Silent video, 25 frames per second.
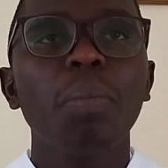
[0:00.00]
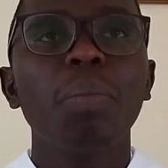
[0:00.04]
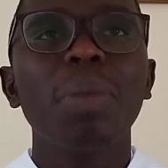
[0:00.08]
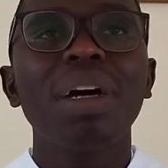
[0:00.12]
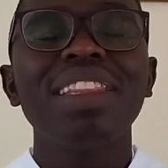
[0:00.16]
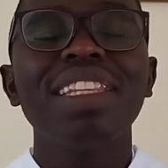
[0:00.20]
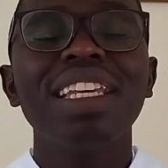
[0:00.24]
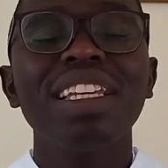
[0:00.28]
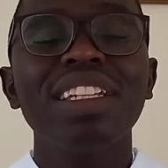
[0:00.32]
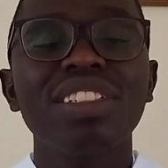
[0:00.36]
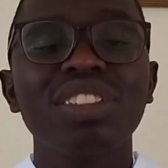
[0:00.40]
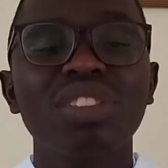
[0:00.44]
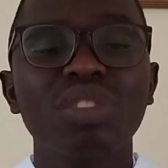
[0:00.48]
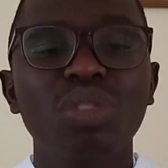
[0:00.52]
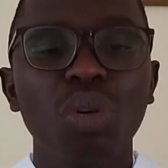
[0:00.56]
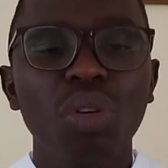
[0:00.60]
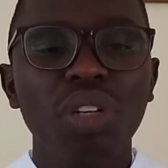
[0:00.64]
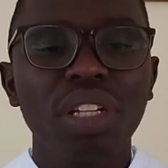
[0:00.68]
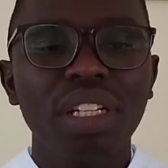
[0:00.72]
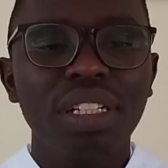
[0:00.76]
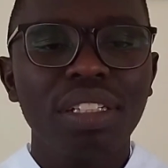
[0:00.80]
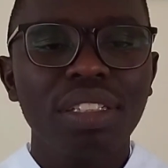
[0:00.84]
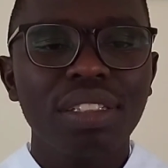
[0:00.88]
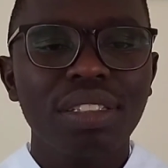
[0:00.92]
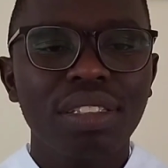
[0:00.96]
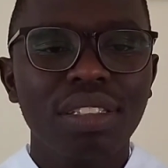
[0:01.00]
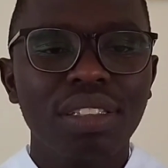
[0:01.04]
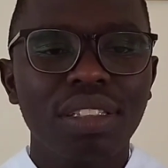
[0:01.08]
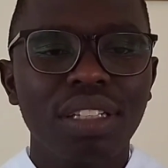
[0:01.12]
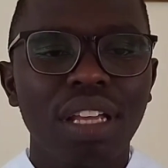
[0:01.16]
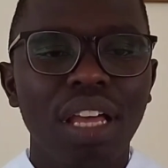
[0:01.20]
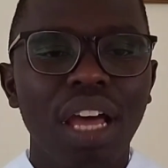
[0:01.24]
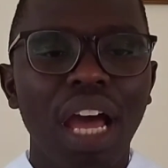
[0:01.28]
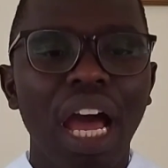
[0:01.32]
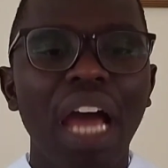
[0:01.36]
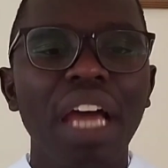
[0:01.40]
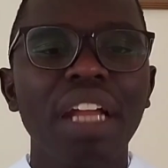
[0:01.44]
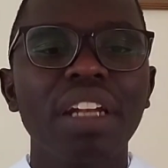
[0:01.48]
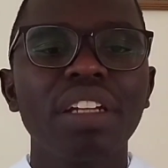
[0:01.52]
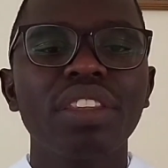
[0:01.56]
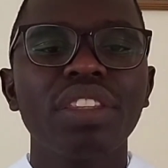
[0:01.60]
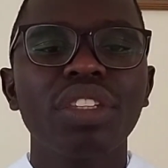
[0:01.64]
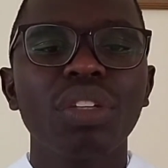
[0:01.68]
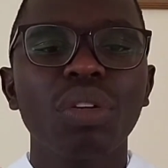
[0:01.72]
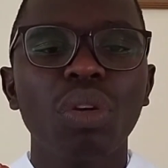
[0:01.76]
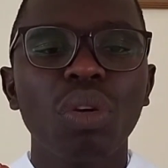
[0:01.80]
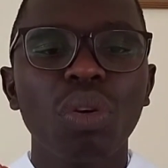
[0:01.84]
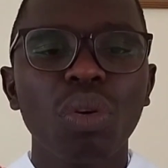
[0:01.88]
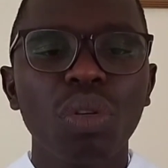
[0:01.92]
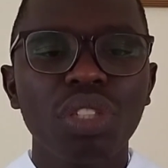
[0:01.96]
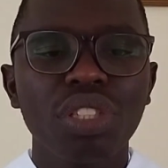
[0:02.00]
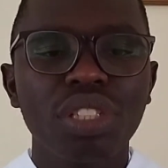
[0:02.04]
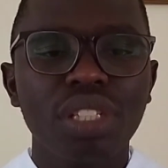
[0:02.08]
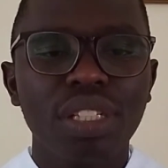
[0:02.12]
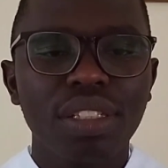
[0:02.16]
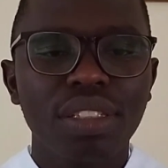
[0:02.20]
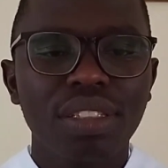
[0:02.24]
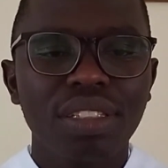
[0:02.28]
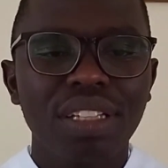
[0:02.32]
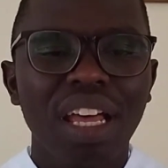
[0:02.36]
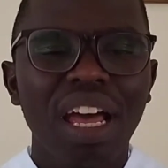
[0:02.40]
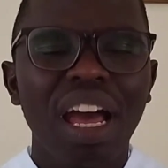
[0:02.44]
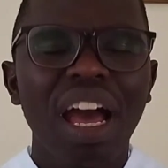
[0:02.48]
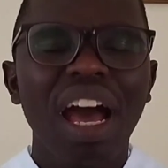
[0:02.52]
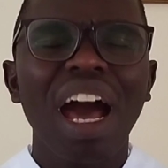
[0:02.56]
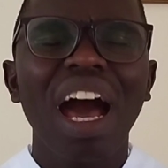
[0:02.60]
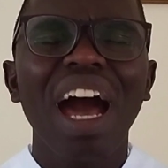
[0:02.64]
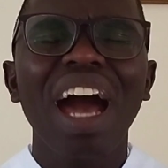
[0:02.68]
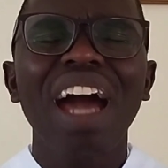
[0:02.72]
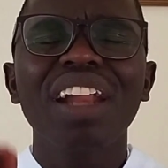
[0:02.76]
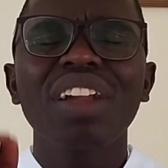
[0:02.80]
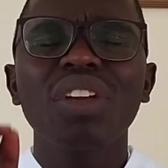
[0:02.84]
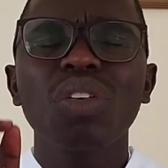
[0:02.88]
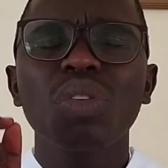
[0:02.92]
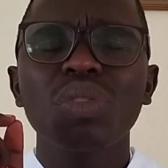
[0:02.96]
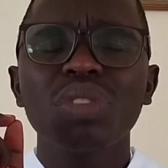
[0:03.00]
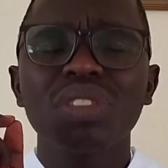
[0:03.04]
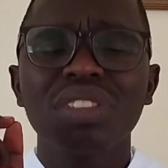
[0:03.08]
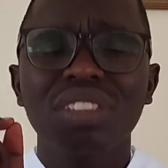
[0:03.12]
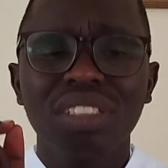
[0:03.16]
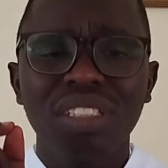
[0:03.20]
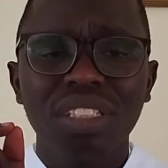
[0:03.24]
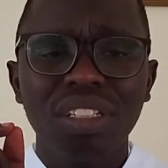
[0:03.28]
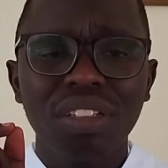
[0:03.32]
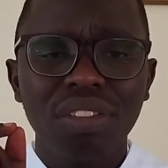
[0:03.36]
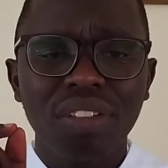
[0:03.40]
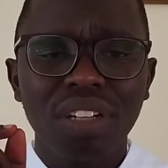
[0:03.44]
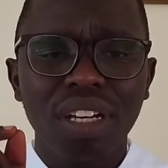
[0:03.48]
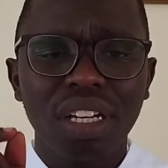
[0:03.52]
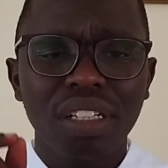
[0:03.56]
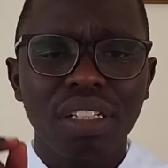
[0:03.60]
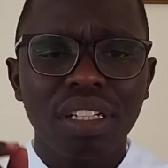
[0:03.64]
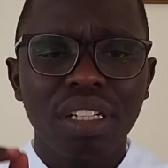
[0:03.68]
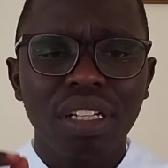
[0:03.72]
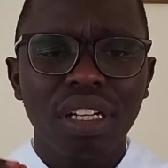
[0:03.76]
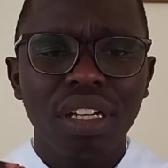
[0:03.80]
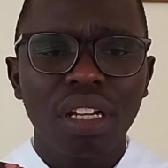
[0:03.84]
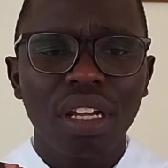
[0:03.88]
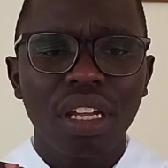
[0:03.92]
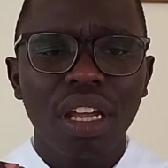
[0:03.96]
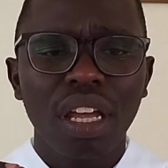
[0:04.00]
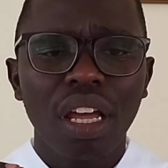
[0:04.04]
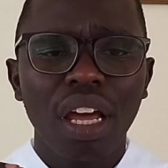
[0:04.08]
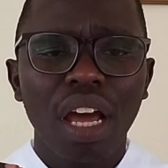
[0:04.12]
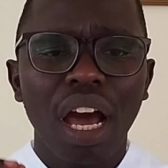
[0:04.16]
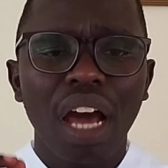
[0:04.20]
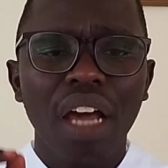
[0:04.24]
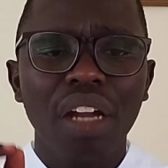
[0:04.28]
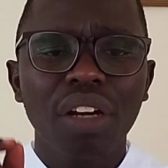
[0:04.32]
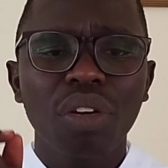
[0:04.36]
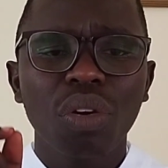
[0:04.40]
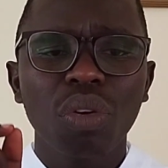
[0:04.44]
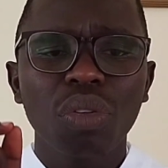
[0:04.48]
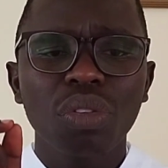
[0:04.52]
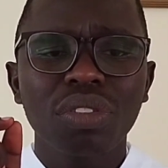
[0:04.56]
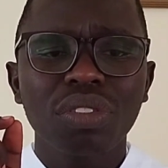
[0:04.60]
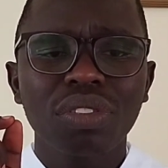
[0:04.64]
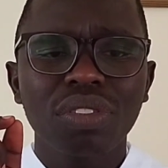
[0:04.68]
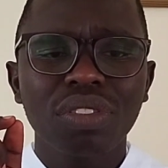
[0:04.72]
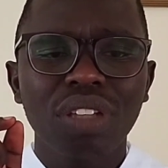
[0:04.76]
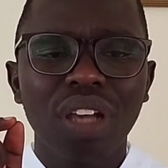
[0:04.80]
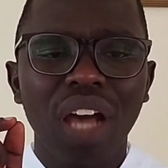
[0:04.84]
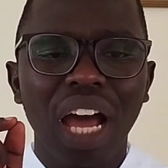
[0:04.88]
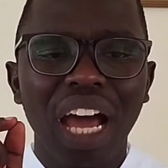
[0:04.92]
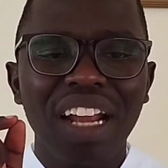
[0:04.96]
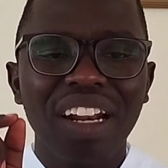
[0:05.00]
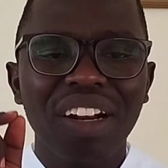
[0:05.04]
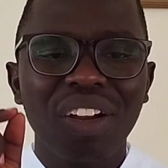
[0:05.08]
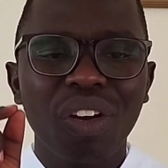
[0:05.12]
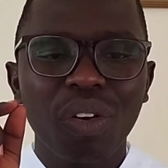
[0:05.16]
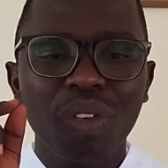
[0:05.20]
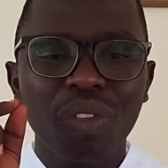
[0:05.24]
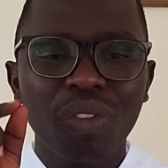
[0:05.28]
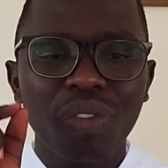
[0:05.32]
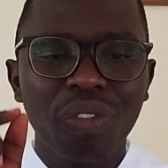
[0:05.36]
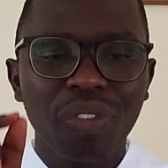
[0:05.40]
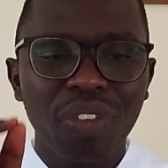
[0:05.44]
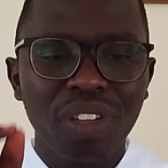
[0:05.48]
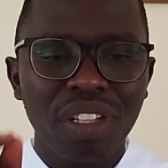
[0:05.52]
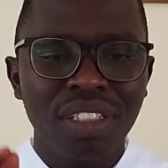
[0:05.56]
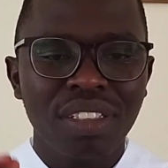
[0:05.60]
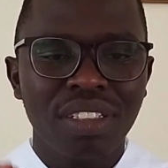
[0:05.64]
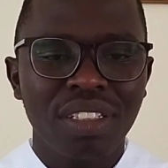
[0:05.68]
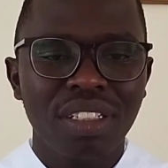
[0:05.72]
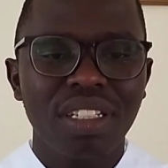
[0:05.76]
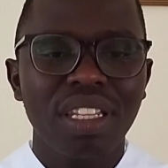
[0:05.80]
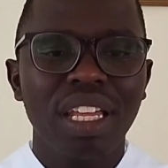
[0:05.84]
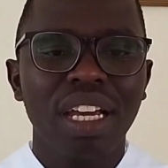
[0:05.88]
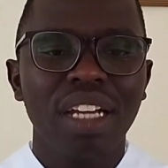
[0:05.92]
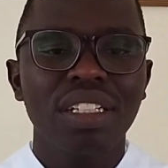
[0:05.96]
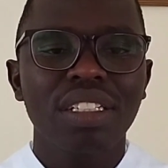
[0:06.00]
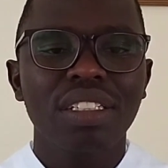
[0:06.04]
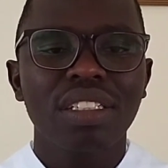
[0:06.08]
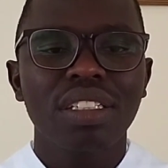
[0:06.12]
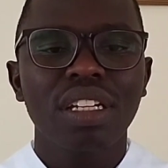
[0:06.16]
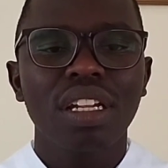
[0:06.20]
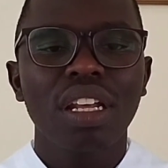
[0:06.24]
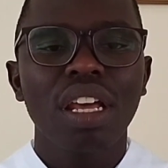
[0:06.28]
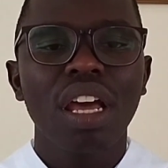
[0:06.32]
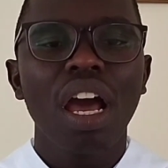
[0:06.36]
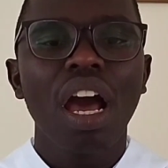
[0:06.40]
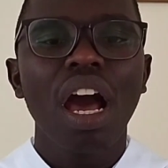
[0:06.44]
But the historians and theologians are convinced that,